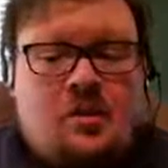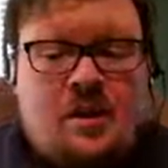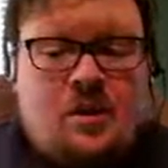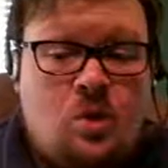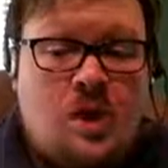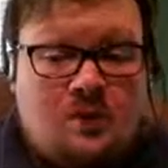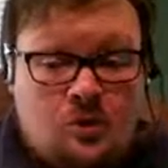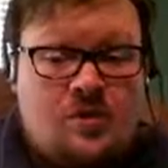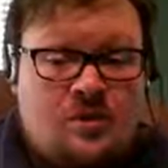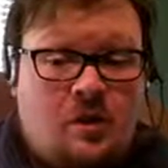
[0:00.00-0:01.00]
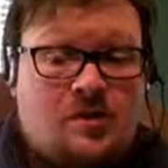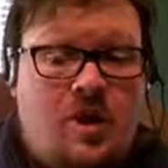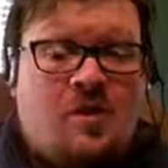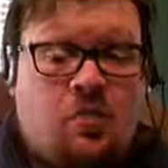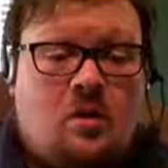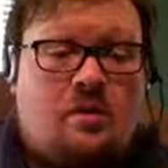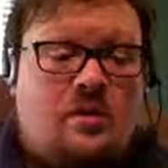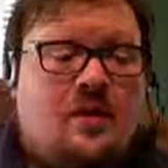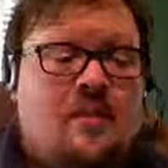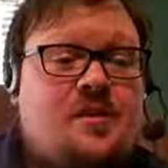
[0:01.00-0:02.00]
do, you do have to install software for
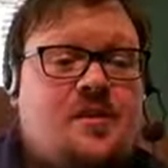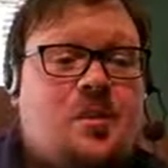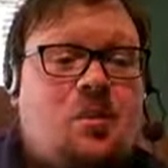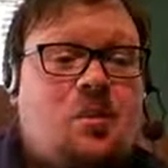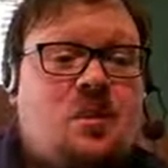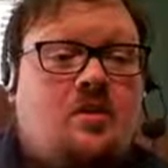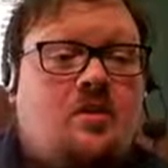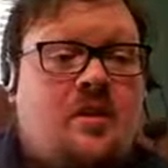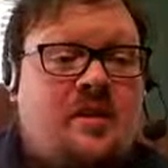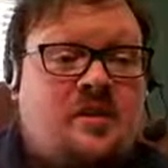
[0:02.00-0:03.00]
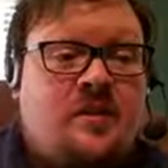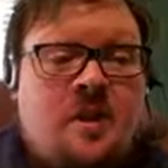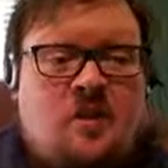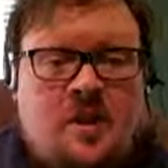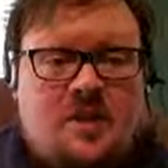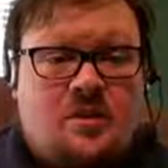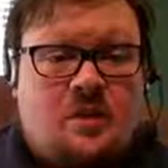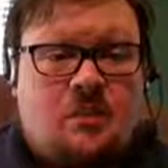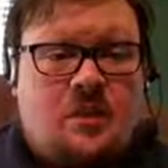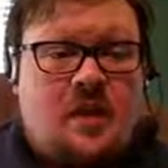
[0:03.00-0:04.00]
this. So in the previous video we
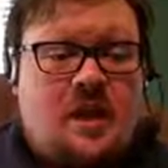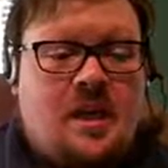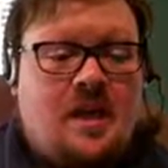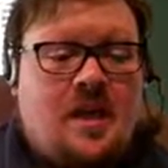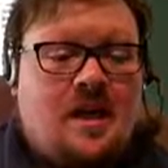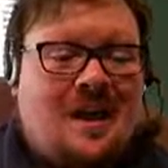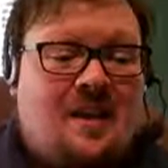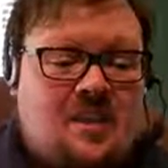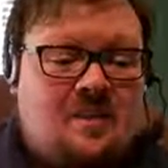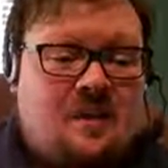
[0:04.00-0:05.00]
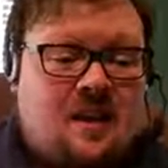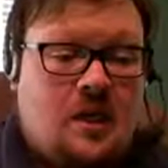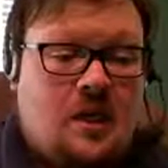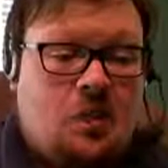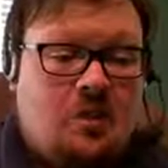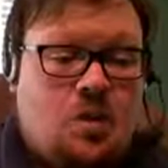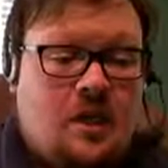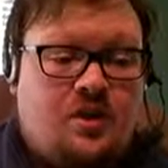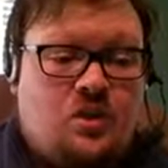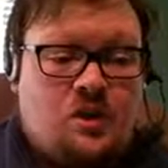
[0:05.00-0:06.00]
installed PuTTY. In this video we're
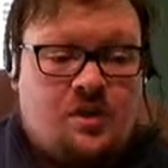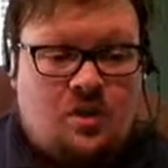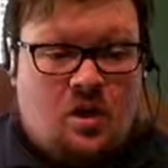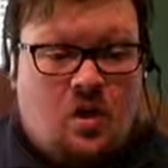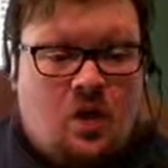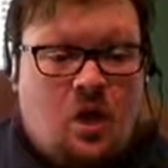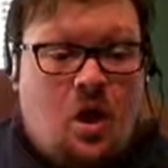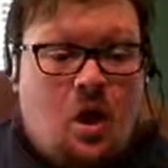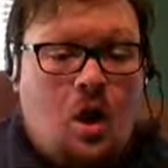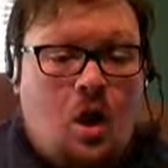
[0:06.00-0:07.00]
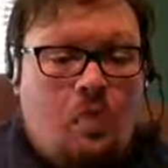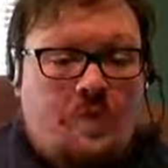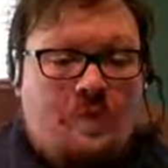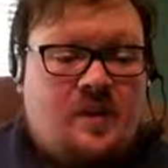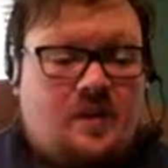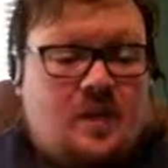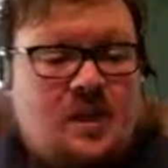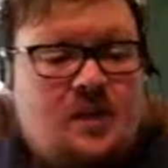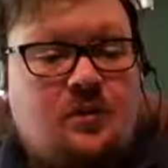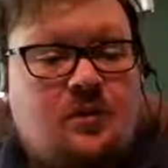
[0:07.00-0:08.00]
going to install
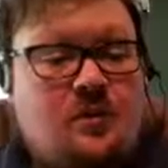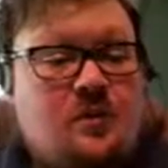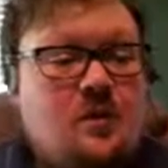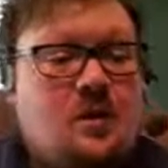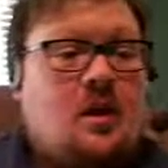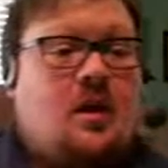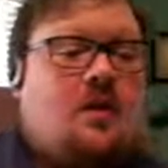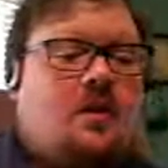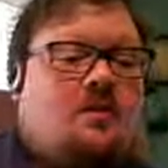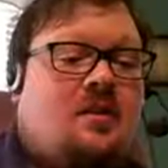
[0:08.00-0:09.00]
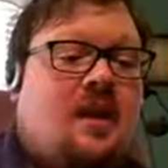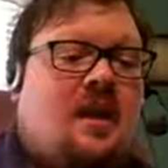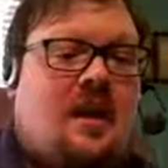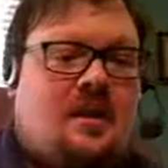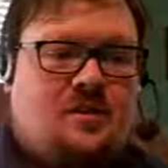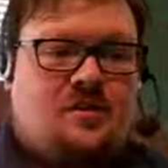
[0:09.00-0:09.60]
OpenVPN, and to